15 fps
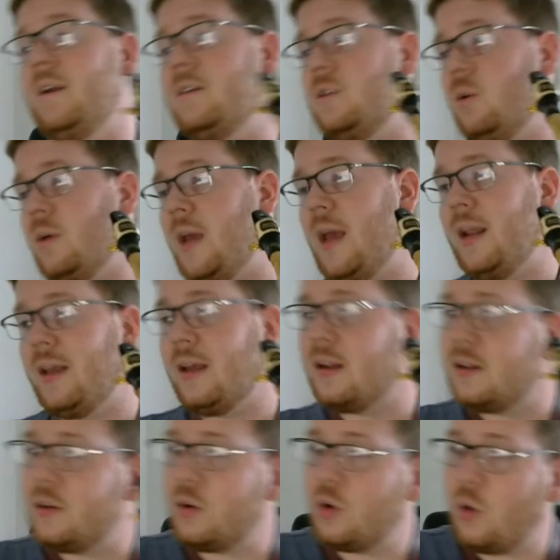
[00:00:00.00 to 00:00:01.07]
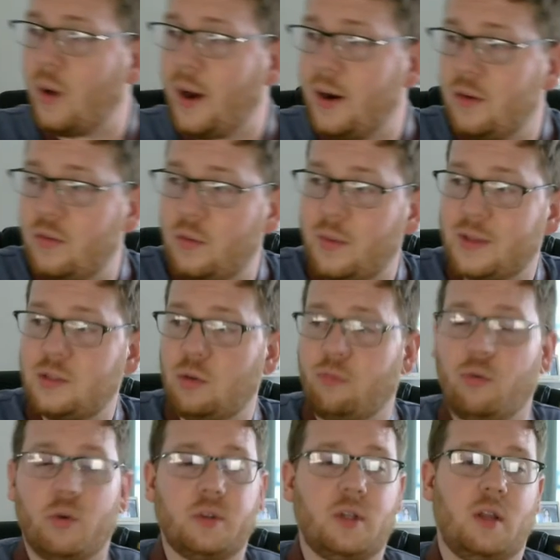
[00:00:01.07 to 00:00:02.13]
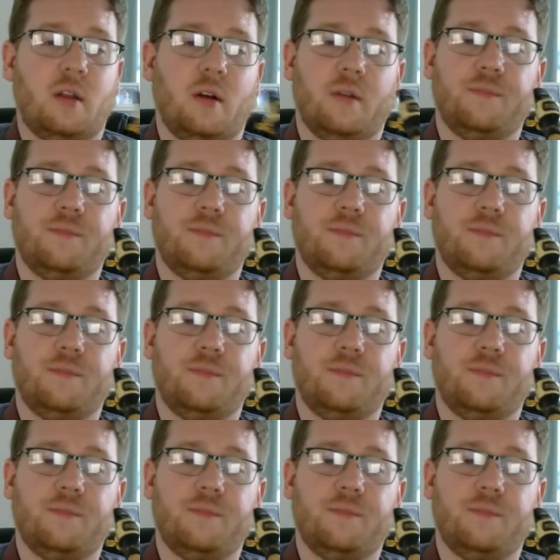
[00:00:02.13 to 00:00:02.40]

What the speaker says: okay to get a little quieter than mezzo forte there.